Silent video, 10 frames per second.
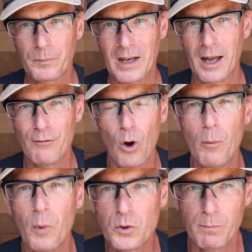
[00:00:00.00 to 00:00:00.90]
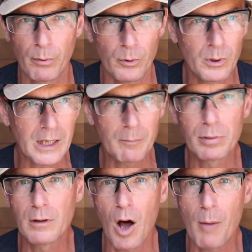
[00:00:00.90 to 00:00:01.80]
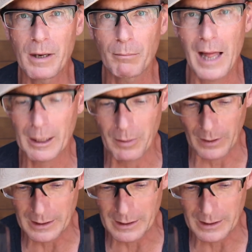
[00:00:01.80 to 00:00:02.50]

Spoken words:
kind of almost brooding plum and blackberry